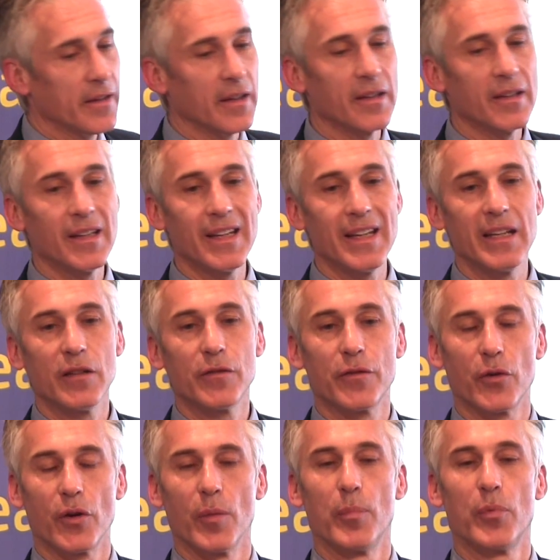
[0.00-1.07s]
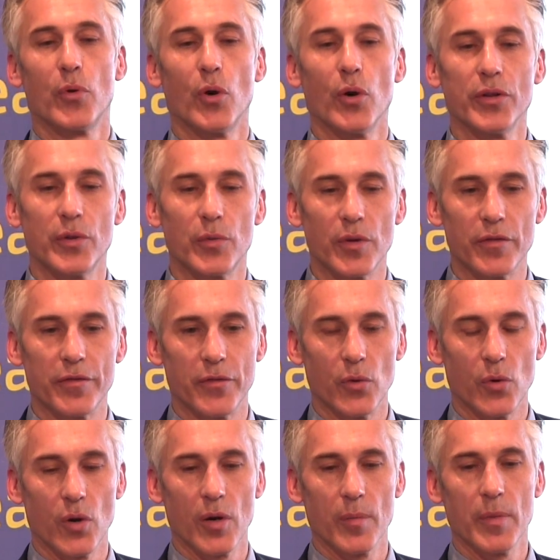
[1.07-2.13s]
need for a broader
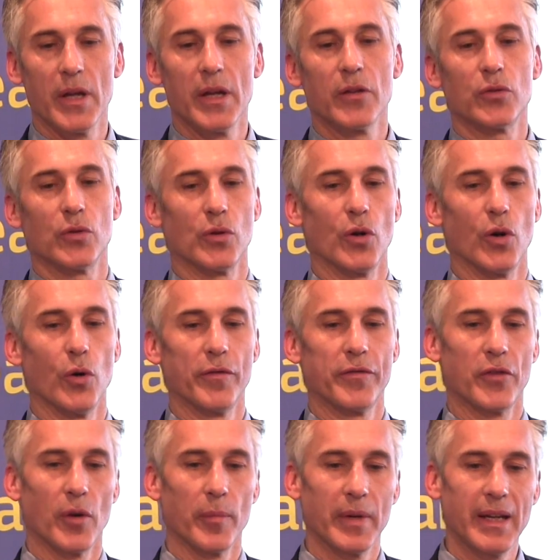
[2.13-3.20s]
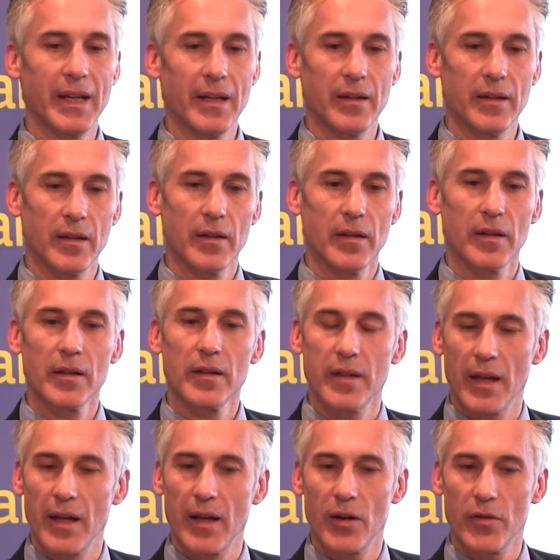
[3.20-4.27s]
reform to go from
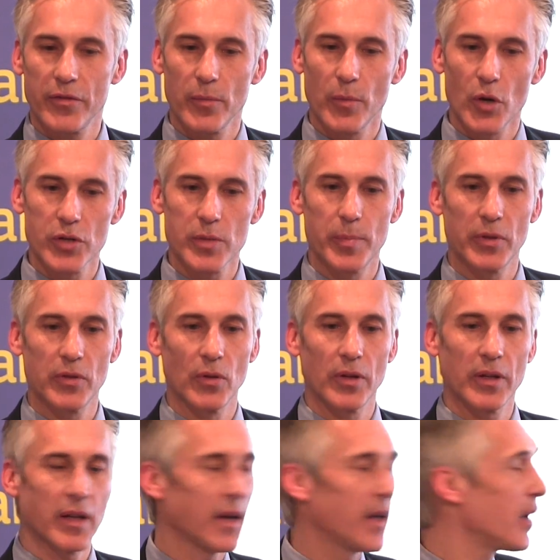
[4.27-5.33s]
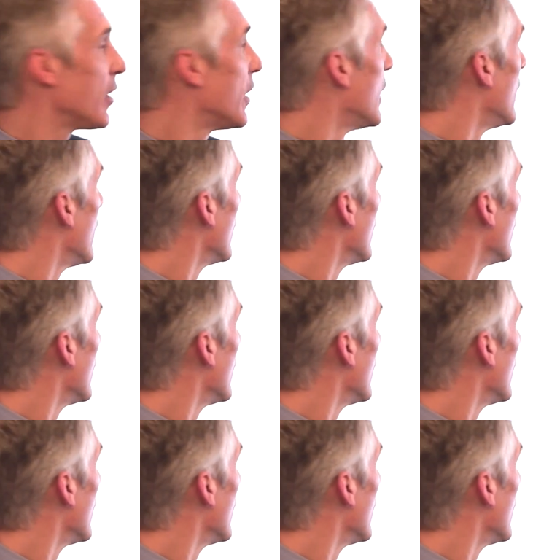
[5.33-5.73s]
from hospital care